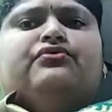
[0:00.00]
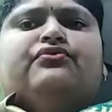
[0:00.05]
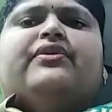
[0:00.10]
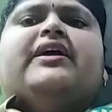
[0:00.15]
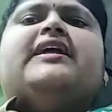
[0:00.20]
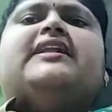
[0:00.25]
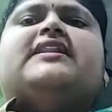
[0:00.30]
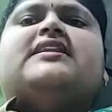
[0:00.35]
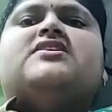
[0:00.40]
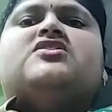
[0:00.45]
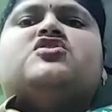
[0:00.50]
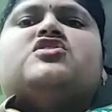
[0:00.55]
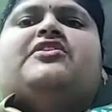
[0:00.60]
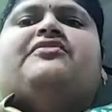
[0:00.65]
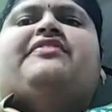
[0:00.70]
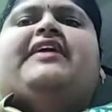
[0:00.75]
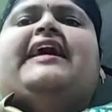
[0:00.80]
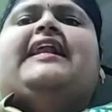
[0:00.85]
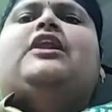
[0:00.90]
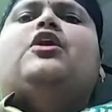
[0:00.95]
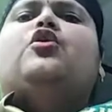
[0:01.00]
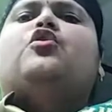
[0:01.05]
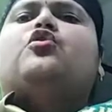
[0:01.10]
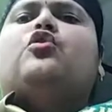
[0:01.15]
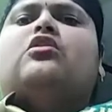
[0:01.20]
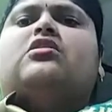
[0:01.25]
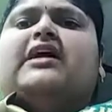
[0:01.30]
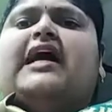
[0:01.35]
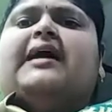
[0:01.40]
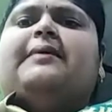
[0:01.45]
with
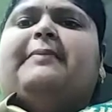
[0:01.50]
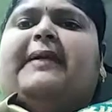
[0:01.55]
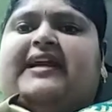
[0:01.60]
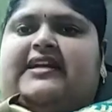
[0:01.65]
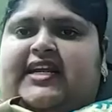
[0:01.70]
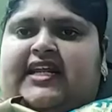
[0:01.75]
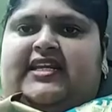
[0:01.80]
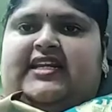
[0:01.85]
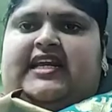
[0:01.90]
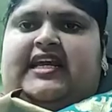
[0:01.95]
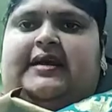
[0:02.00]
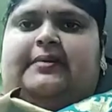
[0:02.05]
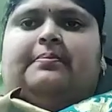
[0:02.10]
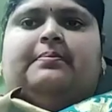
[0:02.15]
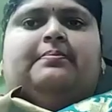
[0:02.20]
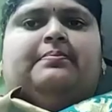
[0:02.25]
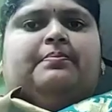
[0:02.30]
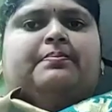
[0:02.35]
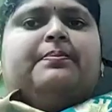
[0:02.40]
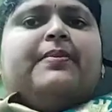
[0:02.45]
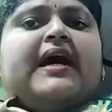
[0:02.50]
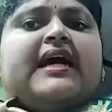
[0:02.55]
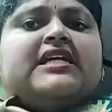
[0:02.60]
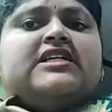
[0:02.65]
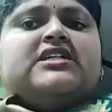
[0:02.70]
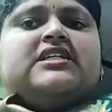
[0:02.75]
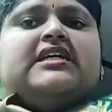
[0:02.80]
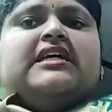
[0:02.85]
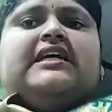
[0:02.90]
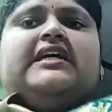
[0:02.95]
Staphylococci bacteria.
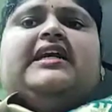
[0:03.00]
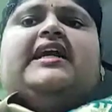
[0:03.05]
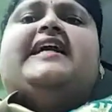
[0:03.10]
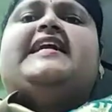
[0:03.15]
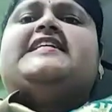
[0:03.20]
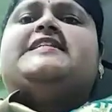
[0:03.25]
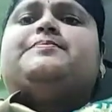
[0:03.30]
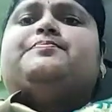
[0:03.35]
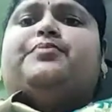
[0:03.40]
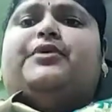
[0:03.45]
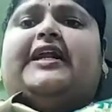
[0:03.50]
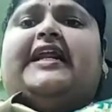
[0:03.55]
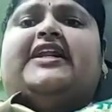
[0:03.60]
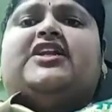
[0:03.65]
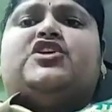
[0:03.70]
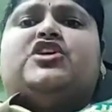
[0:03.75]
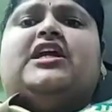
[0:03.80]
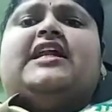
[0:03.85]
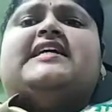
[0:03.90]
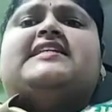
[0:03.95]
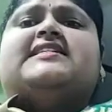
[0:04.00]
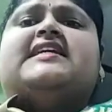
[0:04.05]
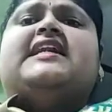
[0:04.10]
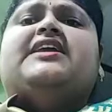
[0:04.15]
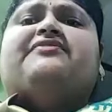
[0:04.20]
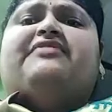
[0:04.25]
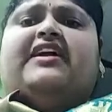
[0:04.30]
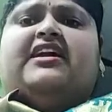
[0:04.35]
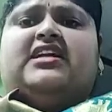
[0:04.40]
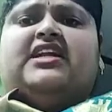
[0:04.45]
But its potential as an
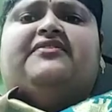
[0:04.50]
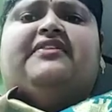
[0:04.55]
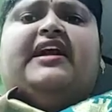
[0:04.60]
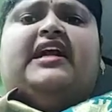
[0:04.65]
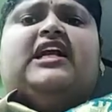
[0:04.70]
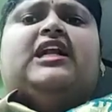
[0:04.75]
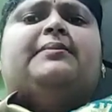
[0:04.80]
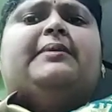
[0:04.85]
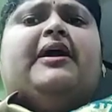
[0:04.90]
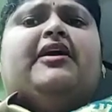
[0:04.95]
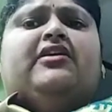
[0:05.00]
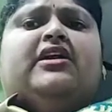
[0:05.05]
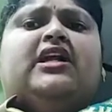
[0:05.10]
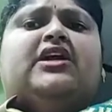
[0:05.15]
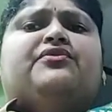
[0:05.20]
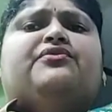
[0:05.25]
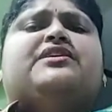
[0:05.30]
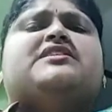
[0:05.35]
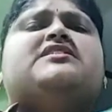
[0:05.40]
effective antibiotic